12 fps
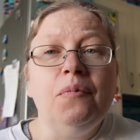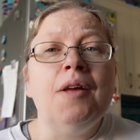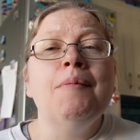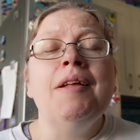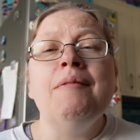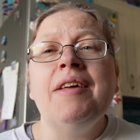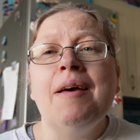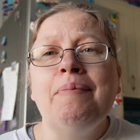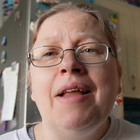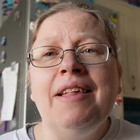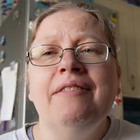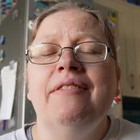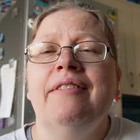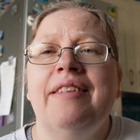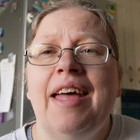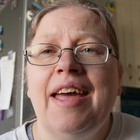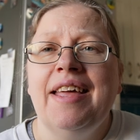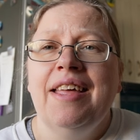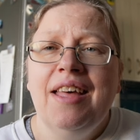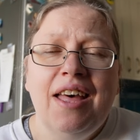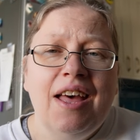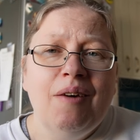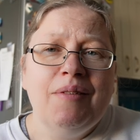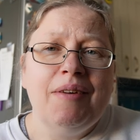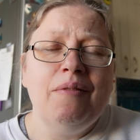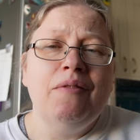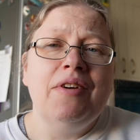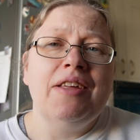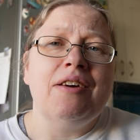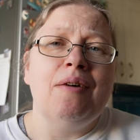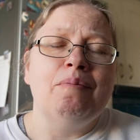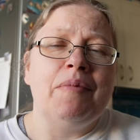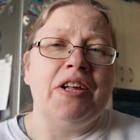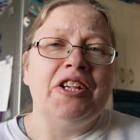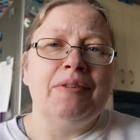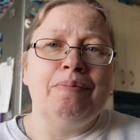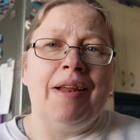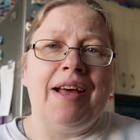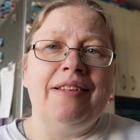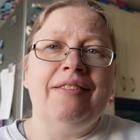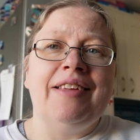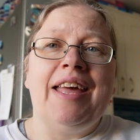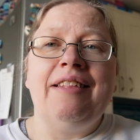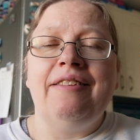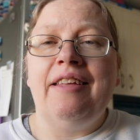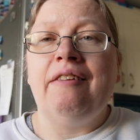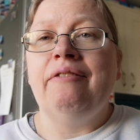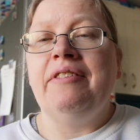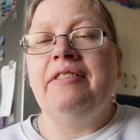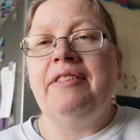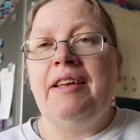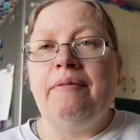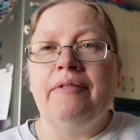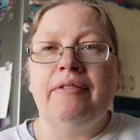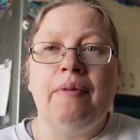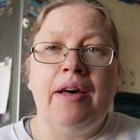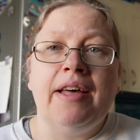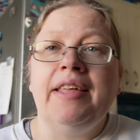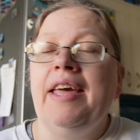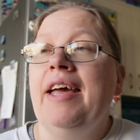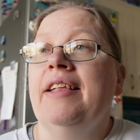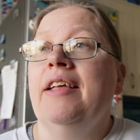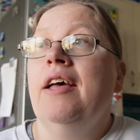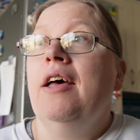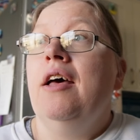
But anyway, yeah, plans for today. We haven't really got much planned again today. Obviously, Stephen's working.